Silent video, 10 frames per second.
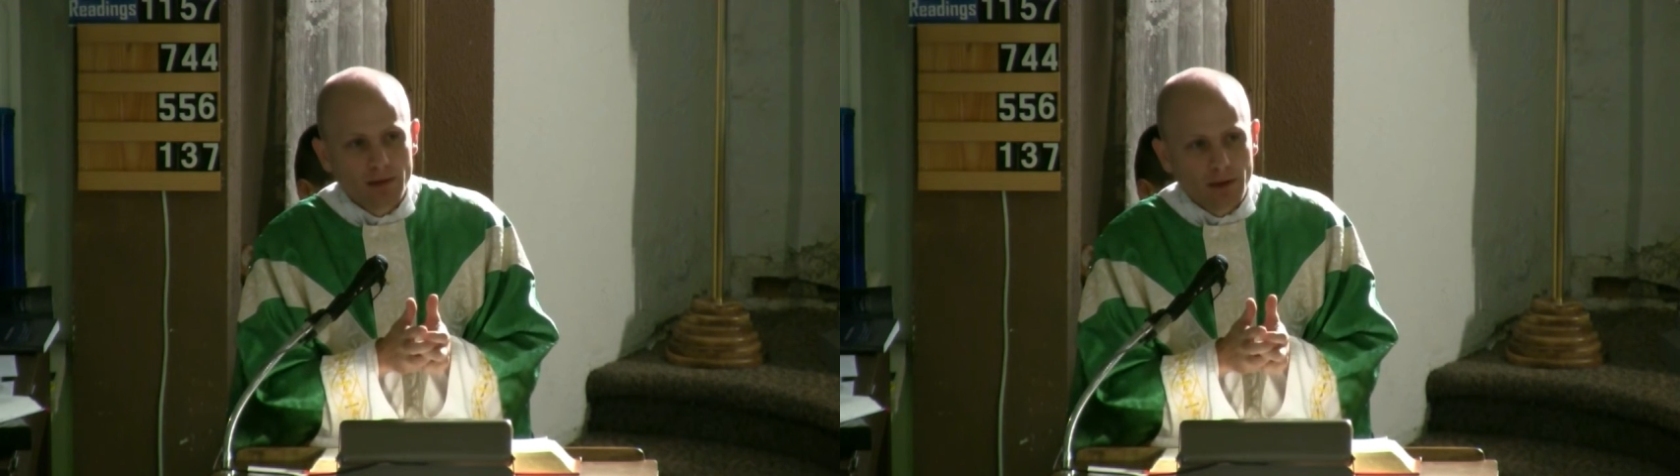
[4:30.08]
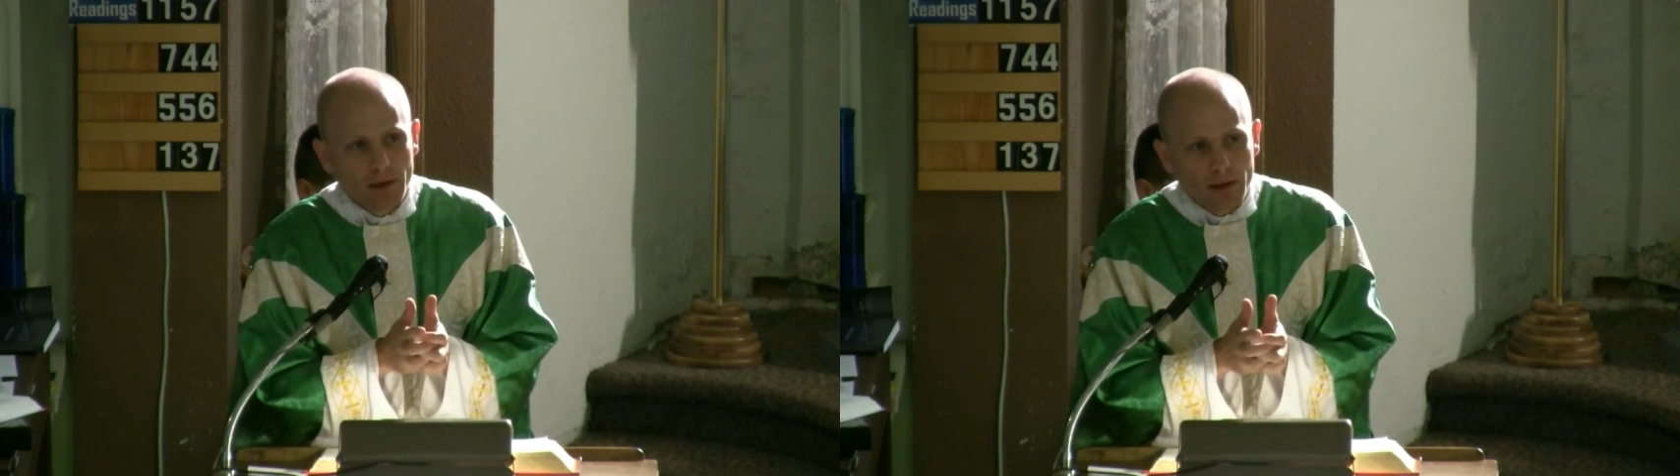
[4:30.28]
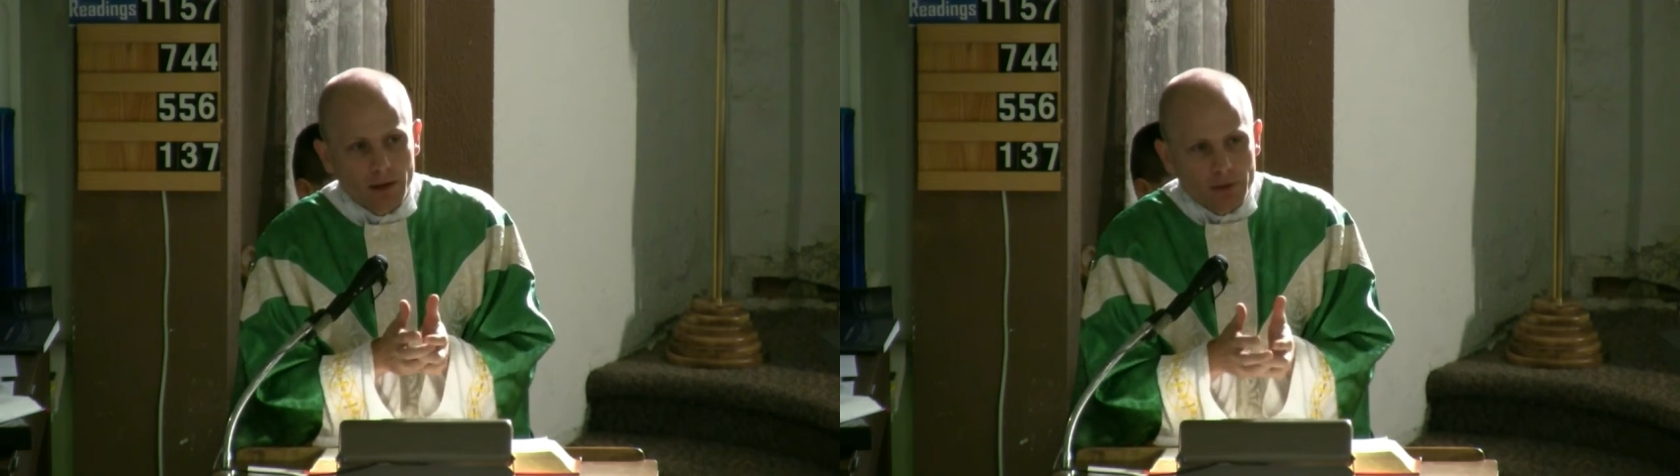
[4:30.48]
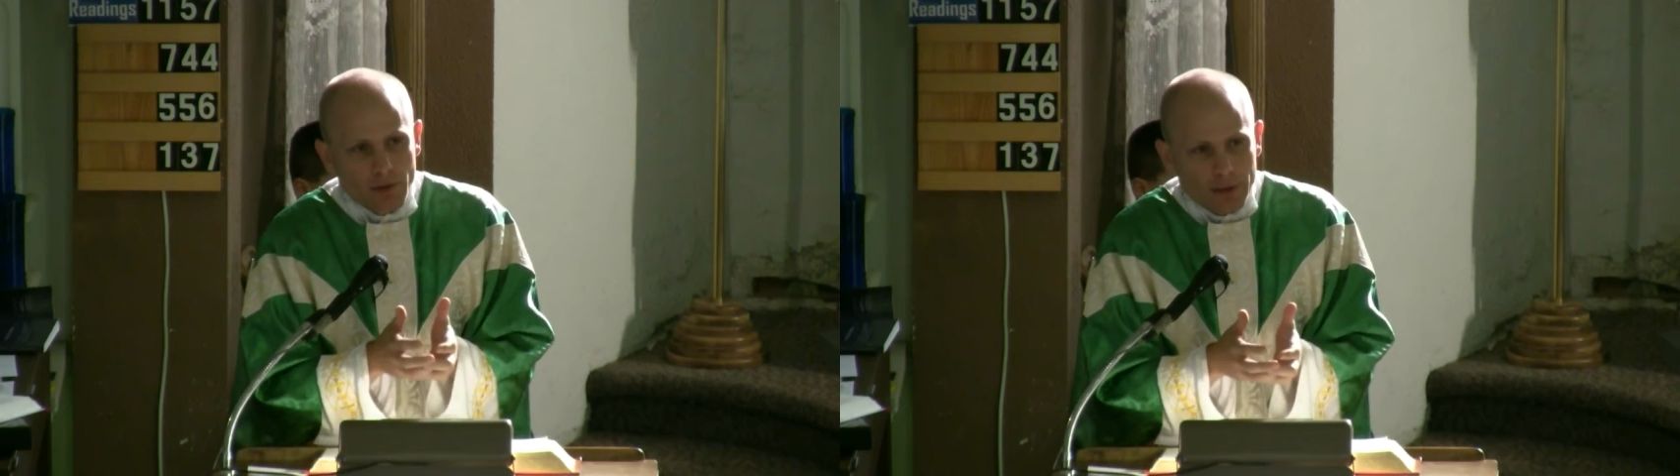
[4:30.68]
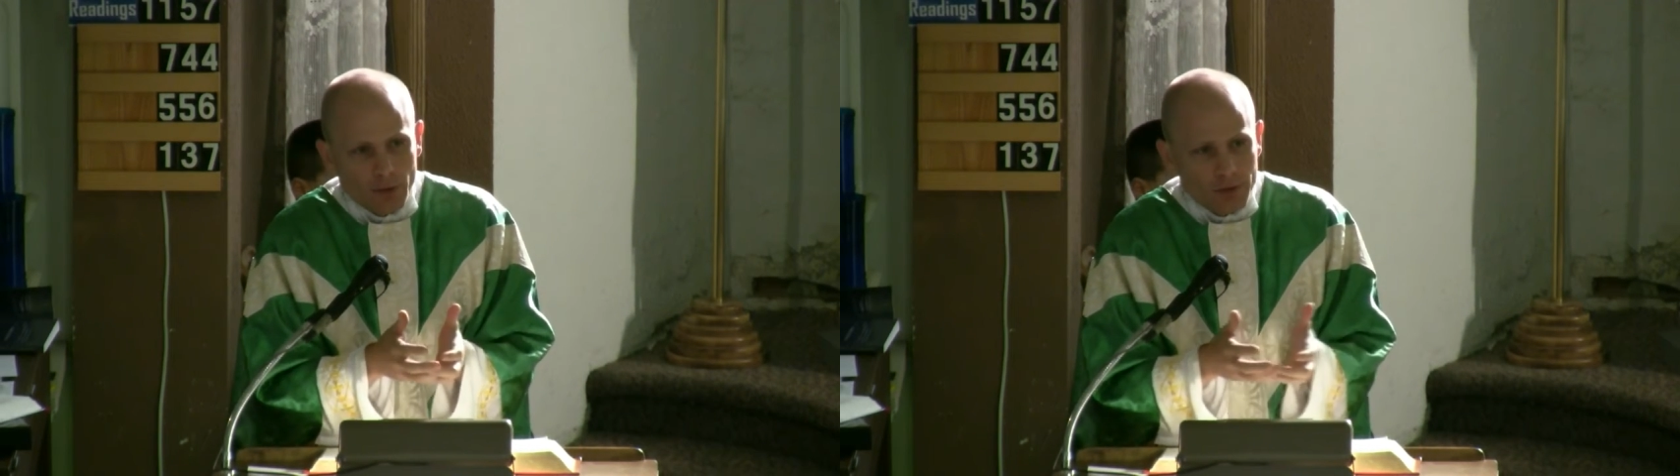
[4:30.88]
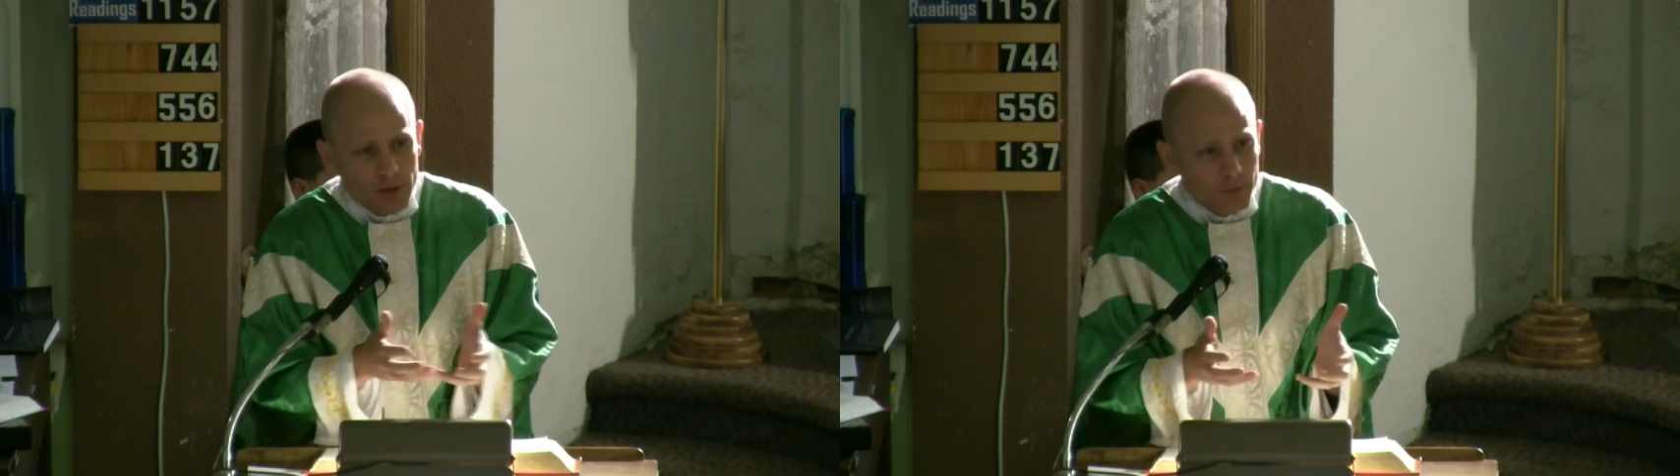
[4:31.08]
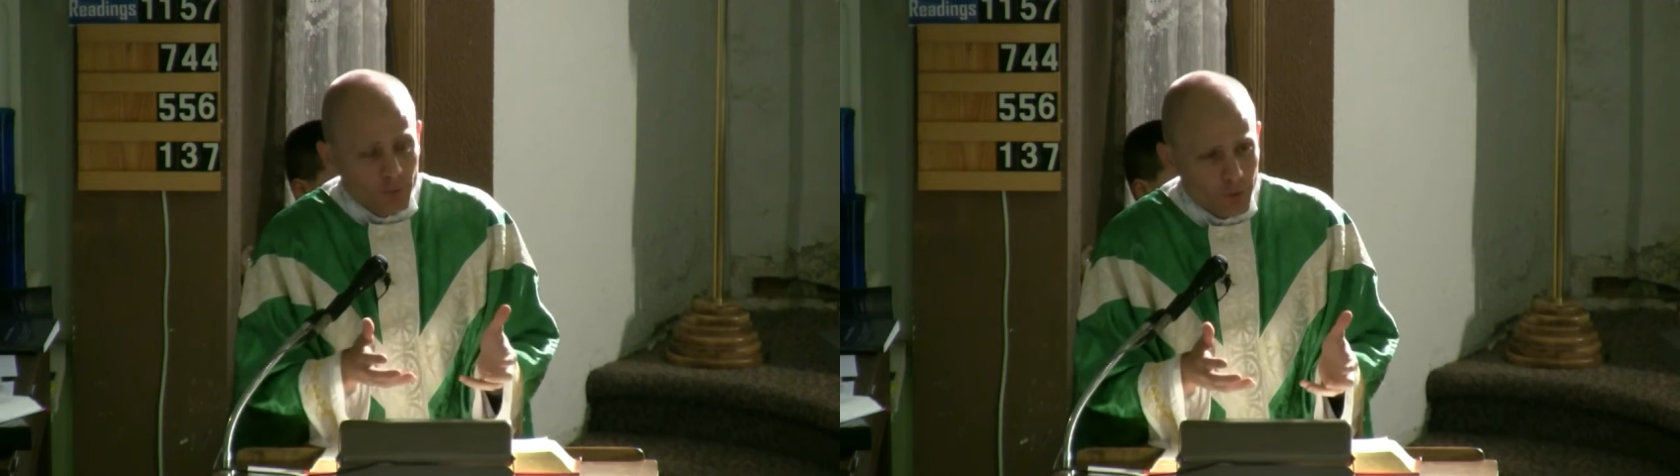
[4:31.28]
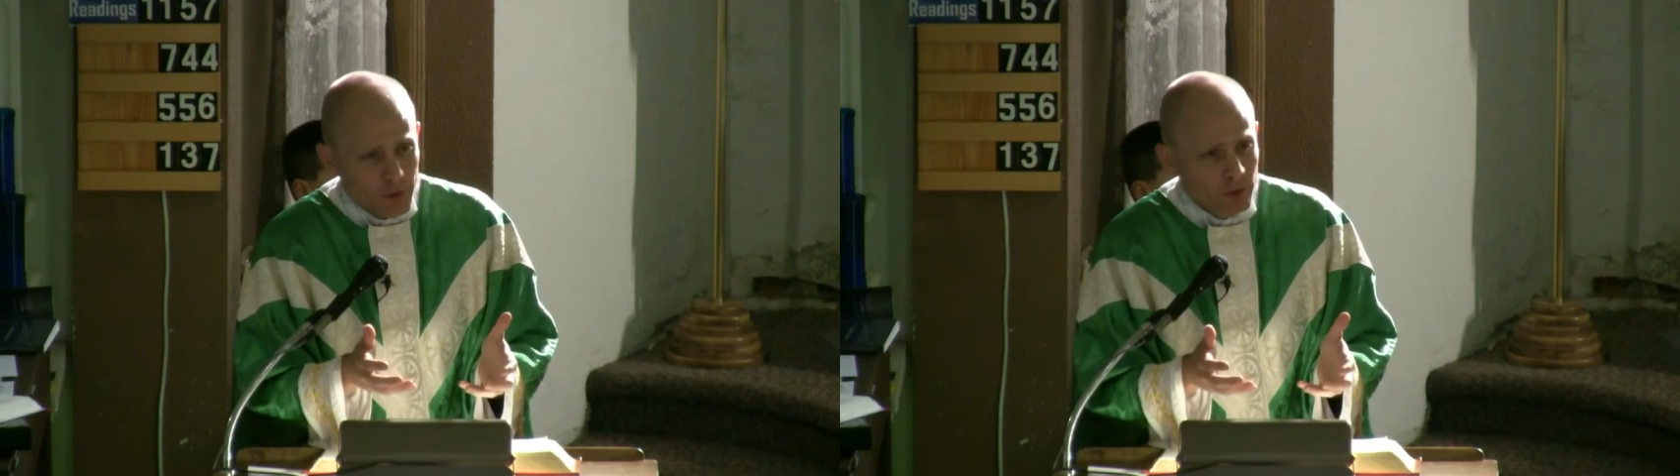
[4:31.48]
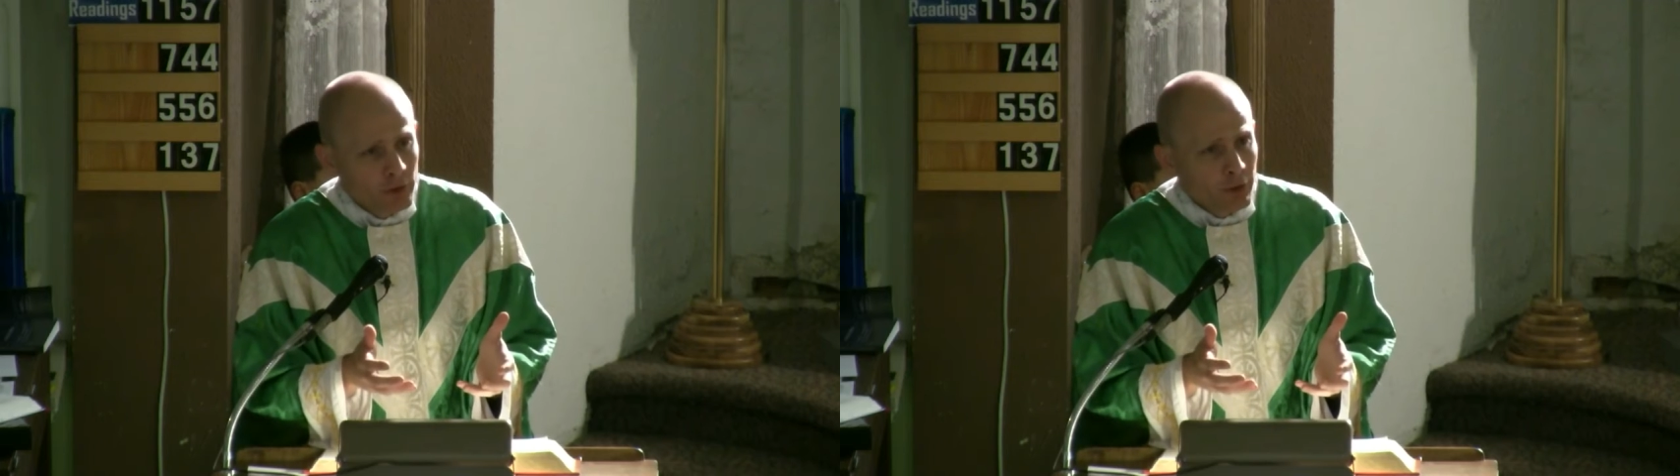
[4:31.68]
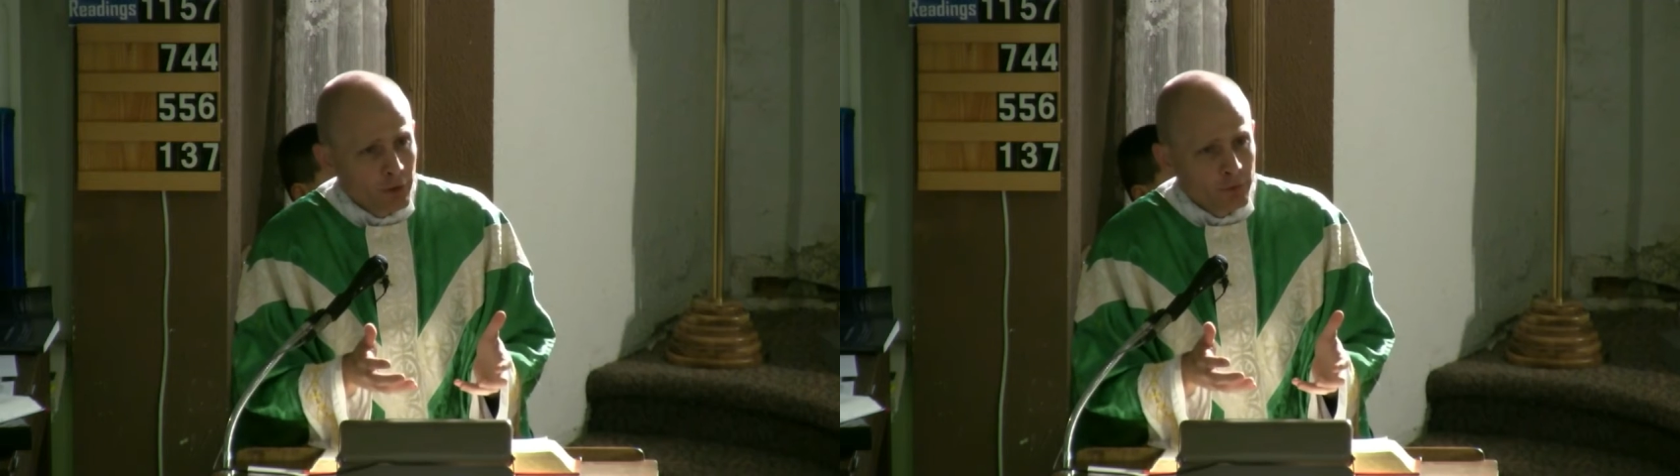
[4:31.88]
And I don't need to read the
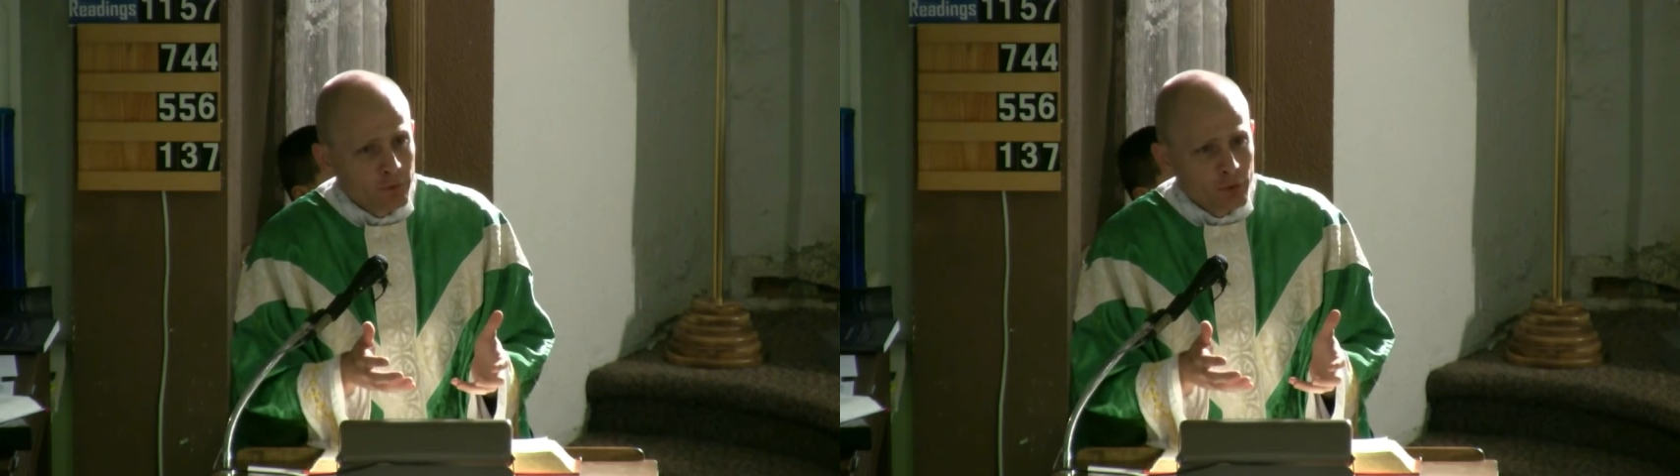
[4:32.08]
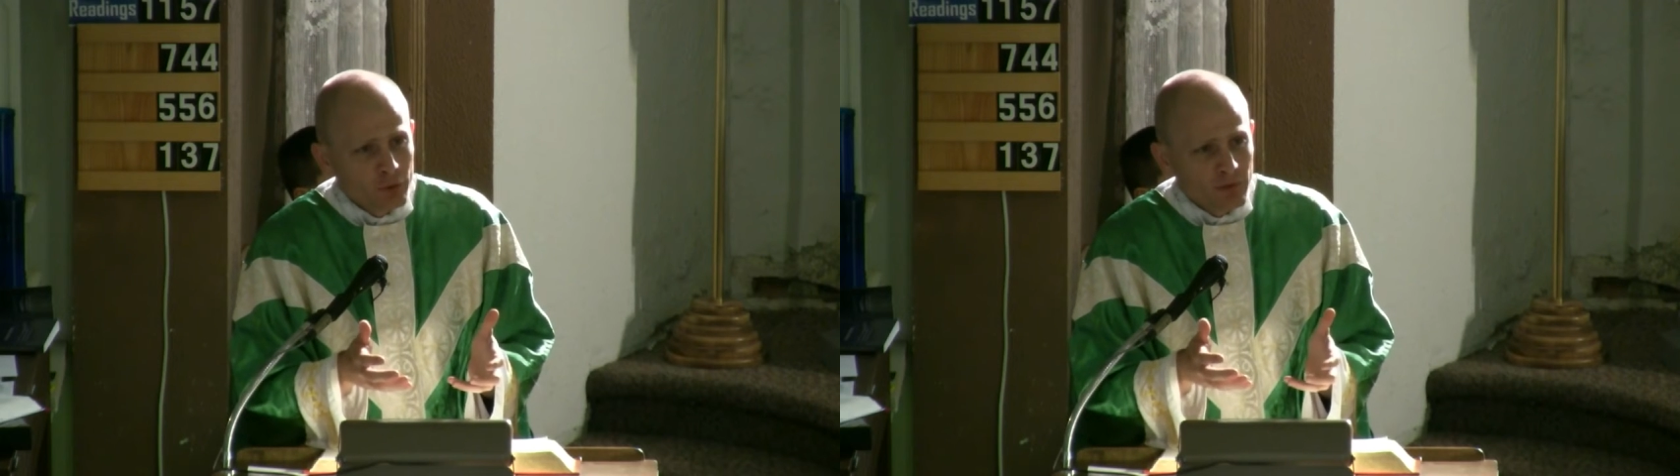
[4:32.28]
lyrics to you.